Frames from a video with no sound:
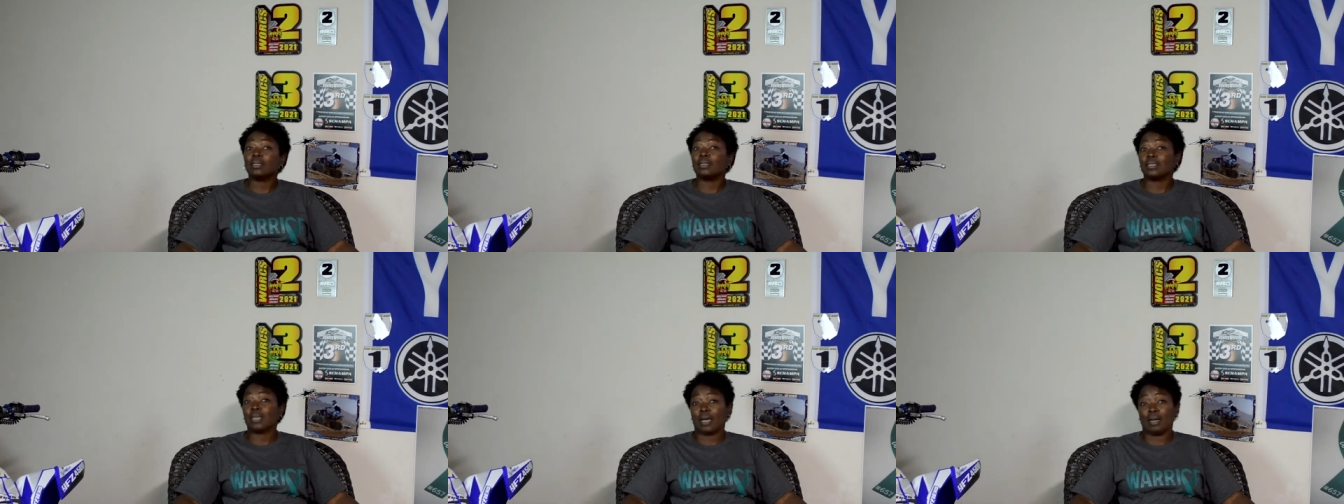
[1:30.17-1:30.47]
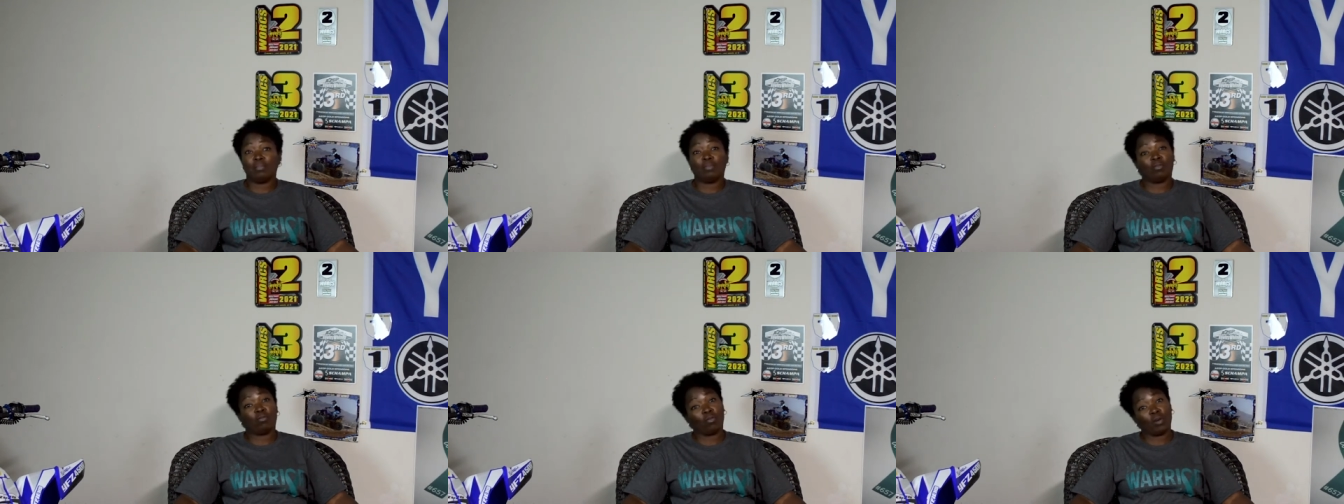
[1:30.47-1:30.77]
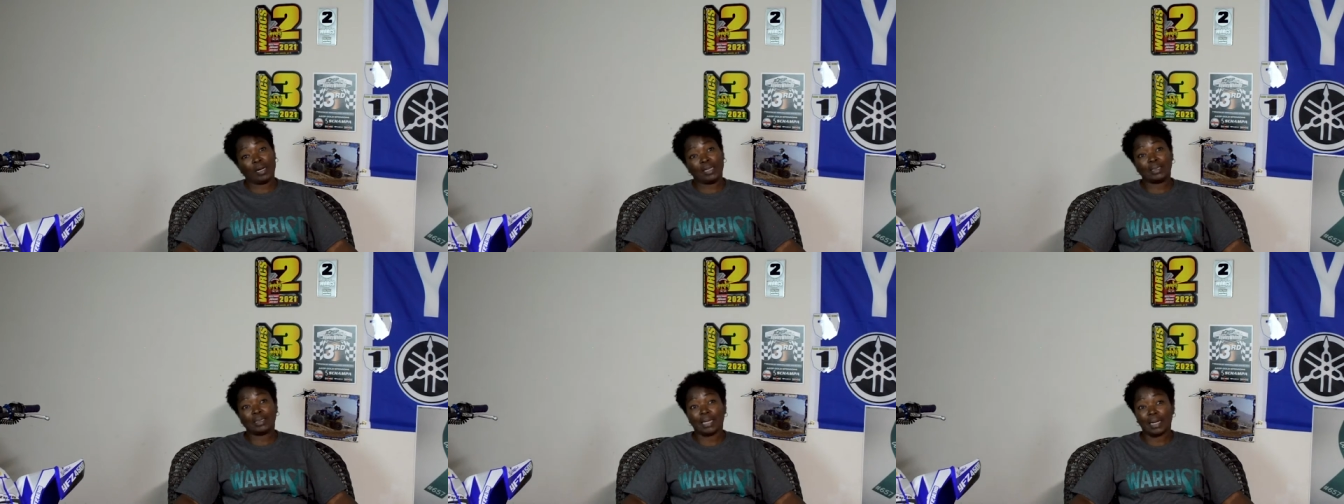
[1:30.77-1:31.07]
a type of
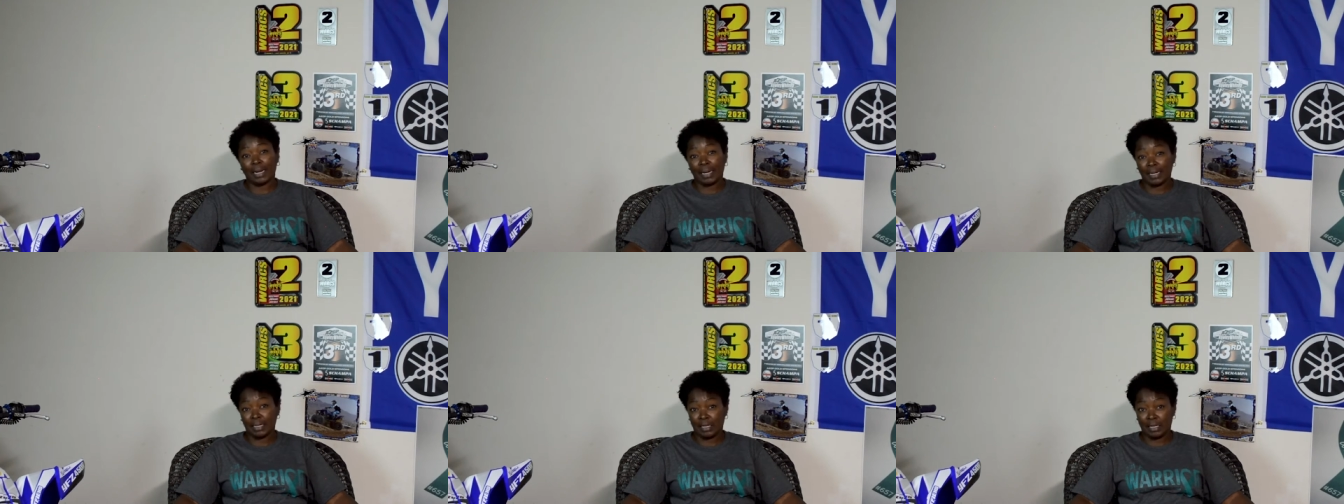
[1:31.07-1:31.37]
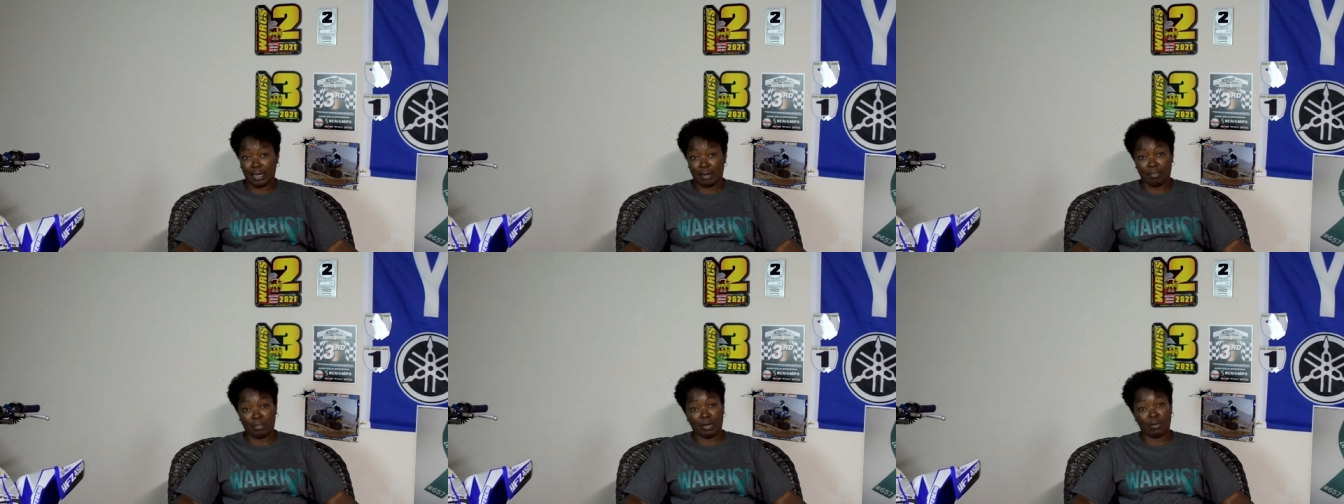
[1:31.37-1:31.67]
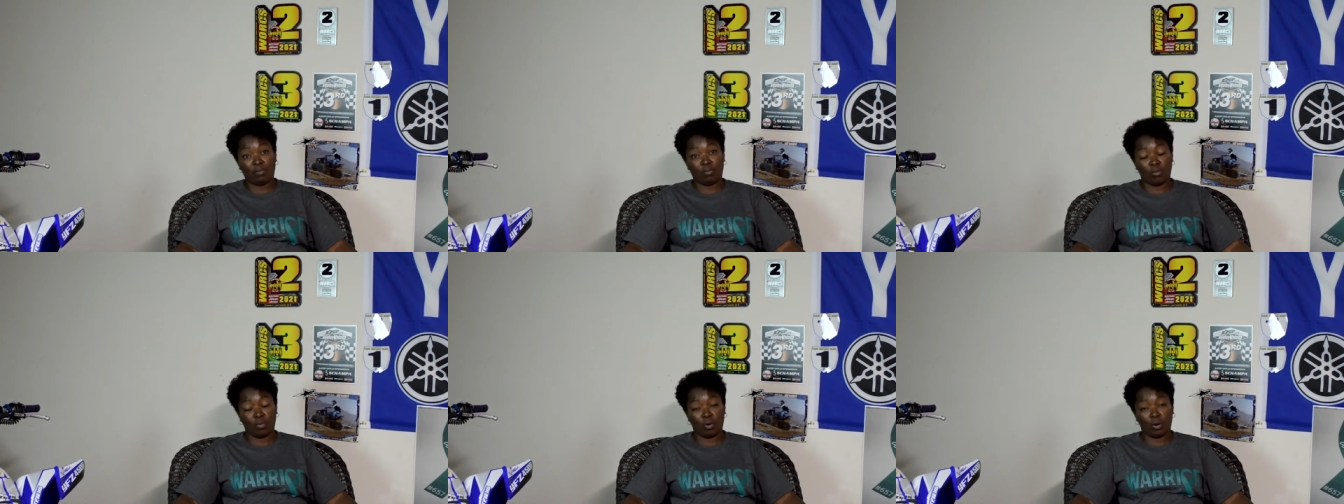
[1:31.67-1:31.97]
race that I had
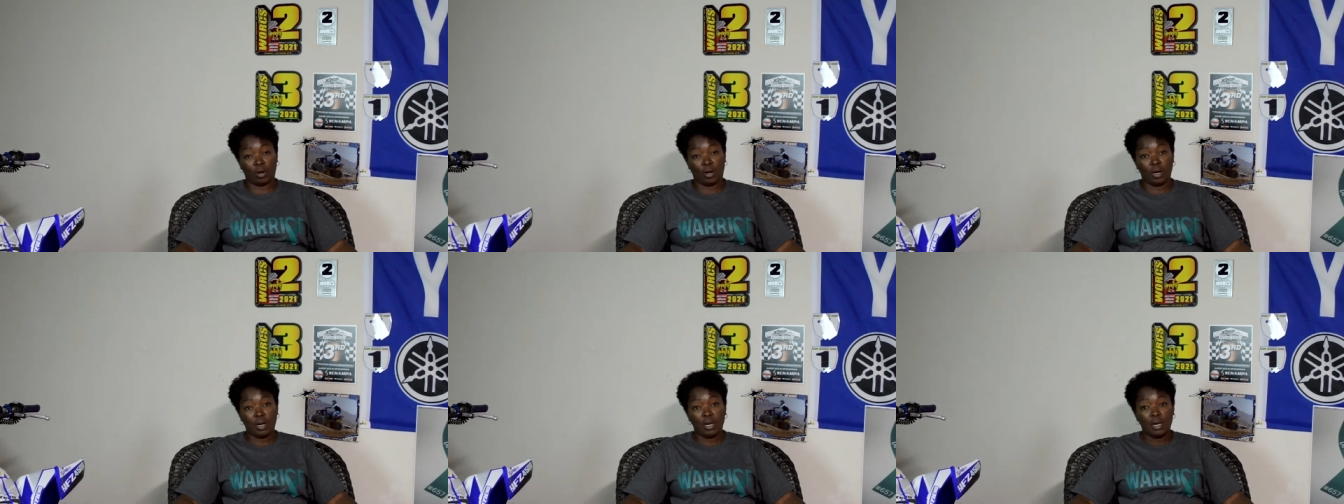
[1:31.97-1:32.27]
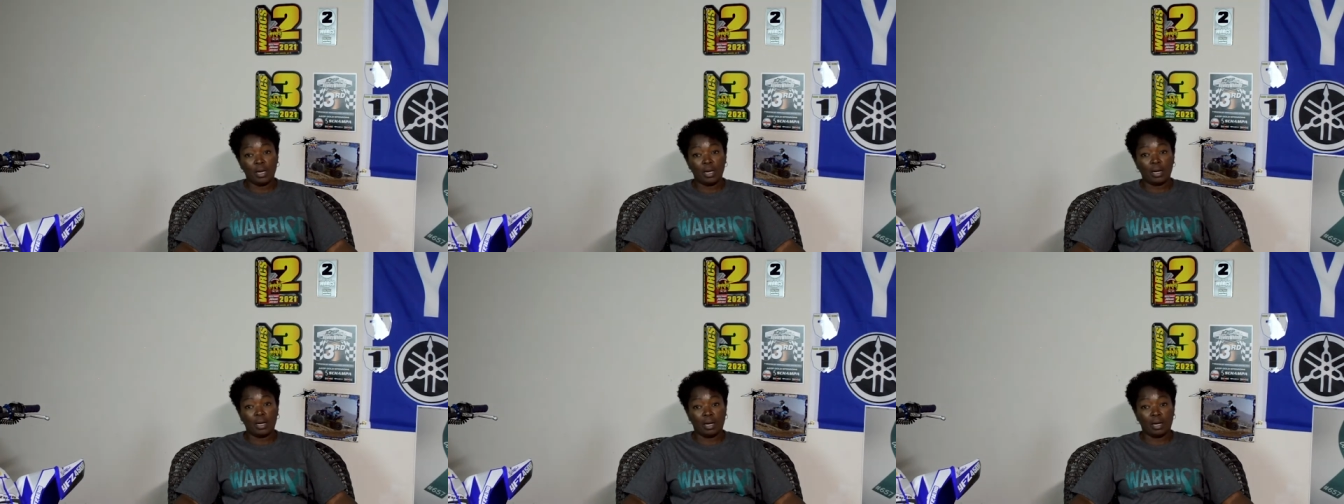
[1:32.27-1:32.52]
done before.